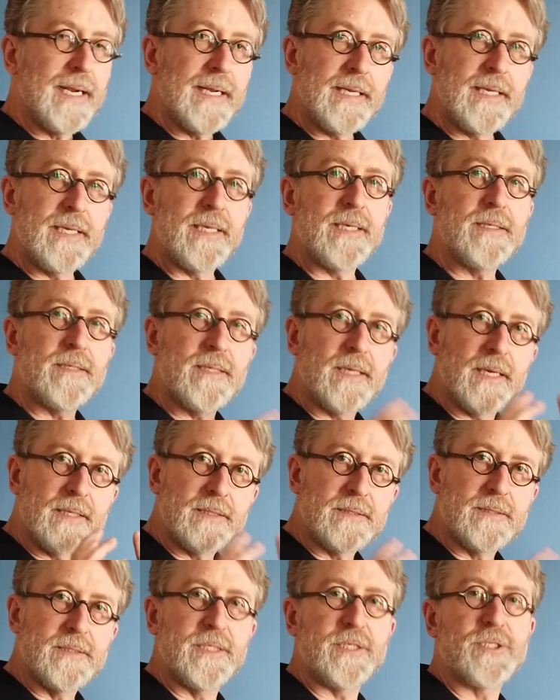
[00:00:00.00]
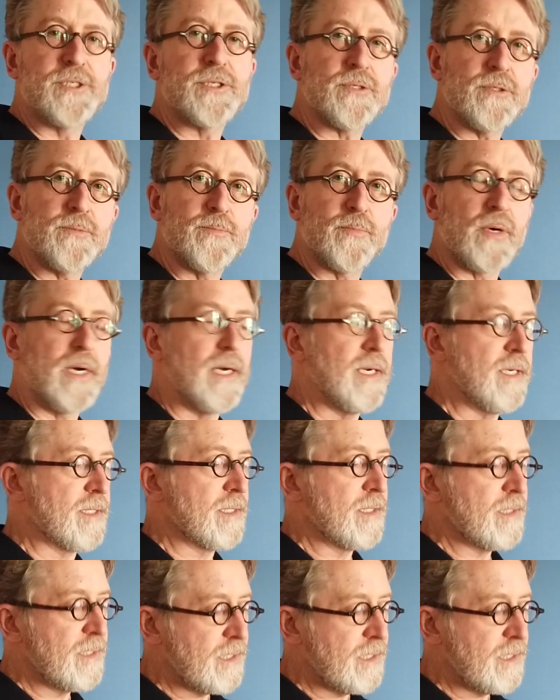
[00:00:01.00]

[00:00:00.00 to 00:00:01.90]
in a digital product,